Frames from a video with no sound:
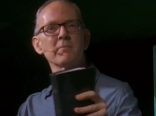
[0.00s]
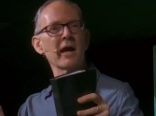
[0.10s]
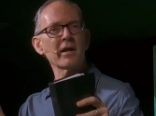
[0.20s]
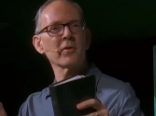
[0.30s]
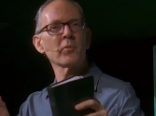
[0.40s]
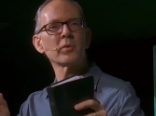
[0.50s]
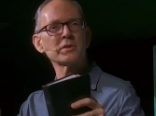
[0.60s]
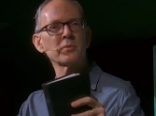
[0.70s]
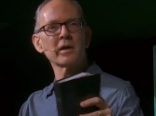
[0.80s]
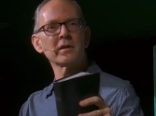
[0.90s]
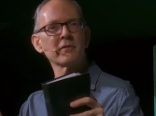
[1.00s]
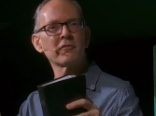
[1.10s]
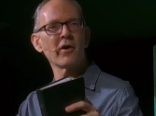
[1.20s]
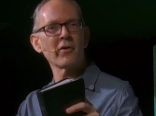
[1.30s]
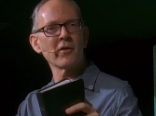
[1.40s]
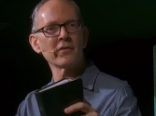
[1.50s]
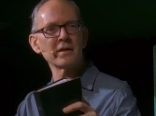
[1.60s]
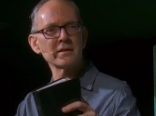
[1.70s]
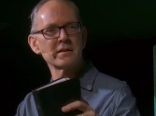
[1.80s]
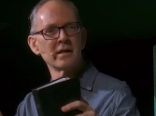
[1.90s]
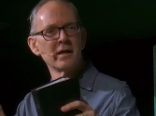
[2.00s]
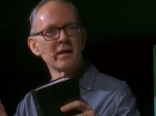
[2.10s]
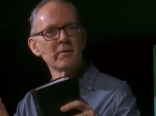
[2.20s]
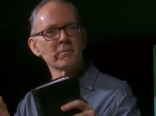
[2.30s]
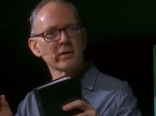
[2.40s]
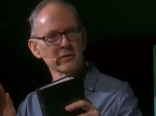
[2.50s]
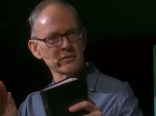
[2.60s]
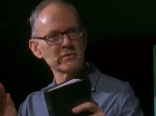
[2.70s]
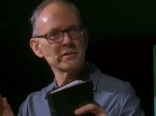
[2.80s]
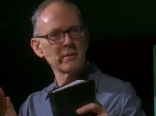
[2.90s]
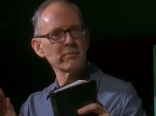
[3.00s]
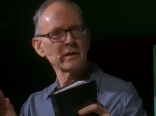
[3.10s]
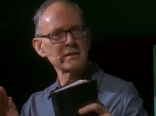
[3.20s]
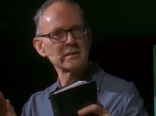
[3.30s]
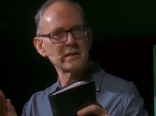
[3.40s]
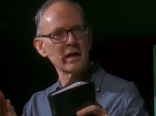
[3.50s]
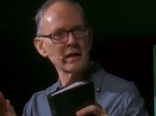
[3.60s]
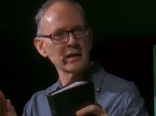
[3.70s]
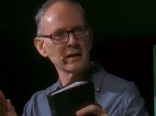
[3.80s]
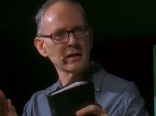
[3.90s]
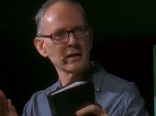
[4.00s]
matter which way you fall on this because there's something stunning